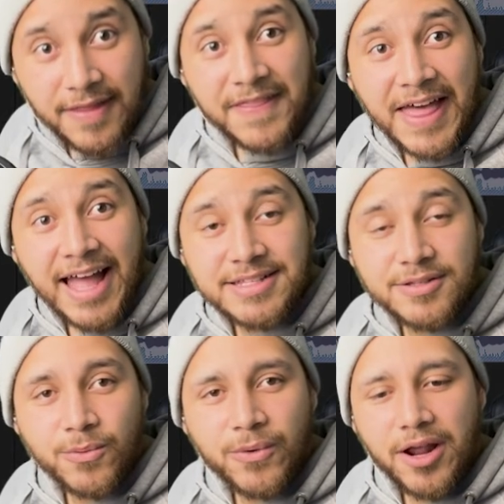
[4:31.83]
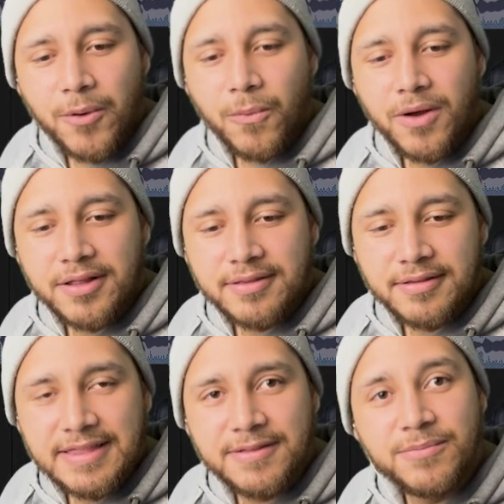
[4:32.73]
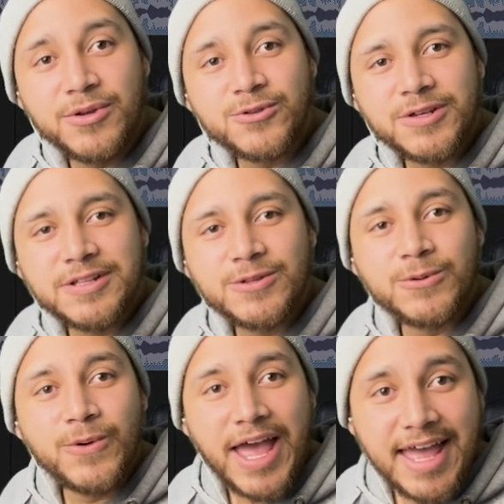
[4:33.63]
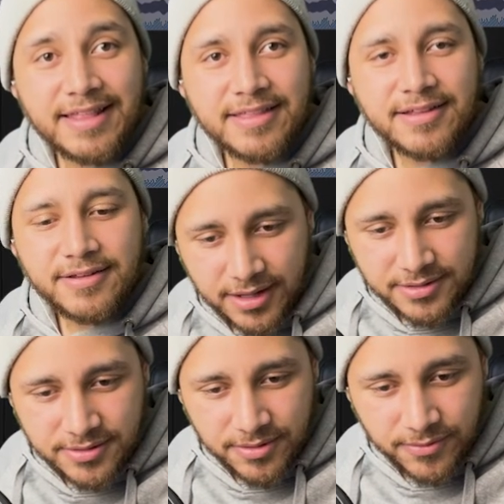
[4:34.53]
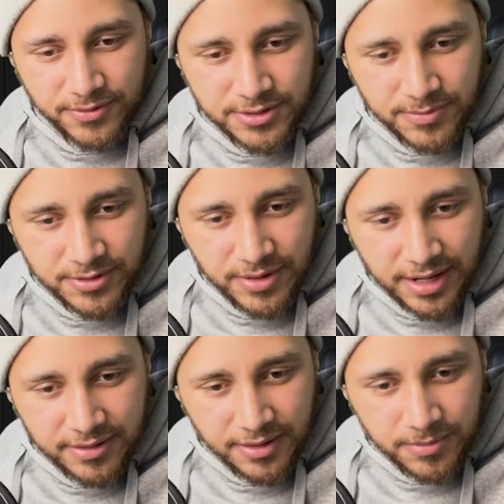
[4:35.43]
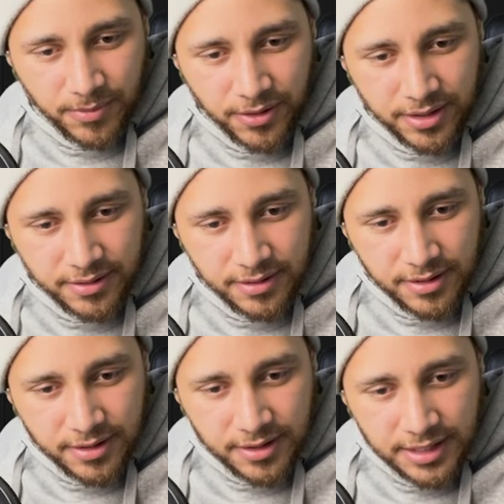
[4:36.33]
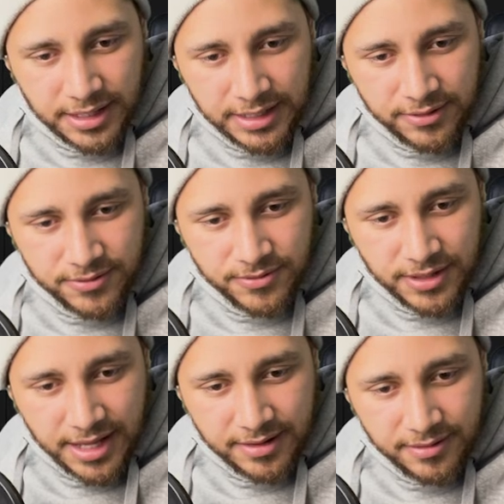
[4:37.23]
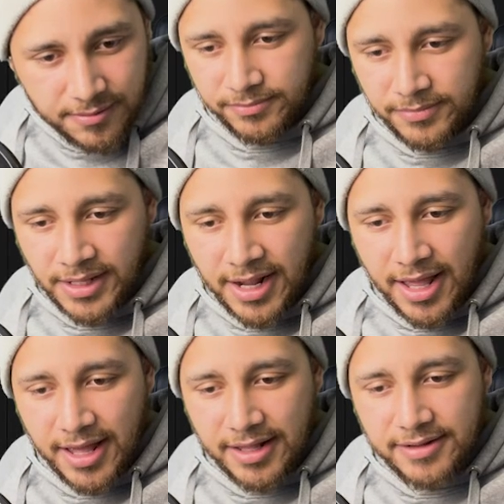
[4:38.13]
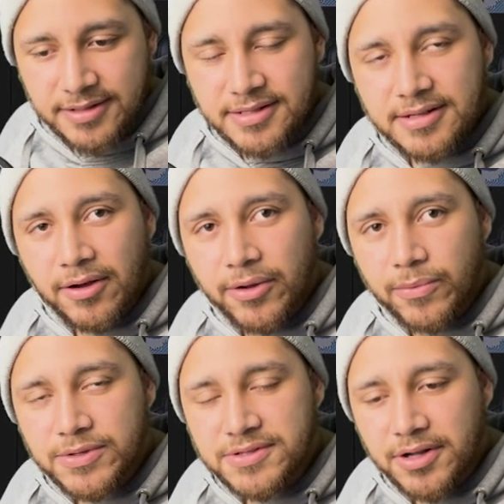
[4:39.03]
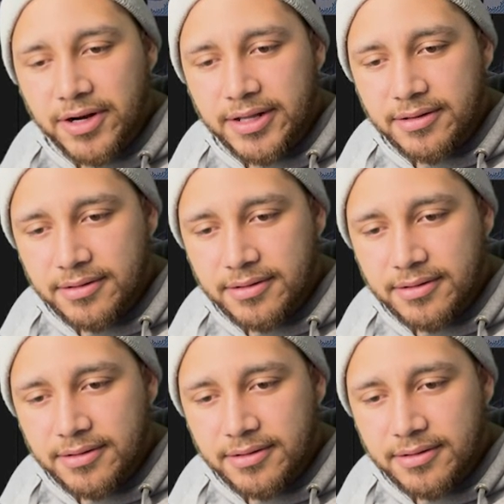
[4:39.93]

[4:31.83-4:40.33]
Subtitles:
That's where I want the music to end. So I'm going to be dragging that part here to the end, and this is how it will start.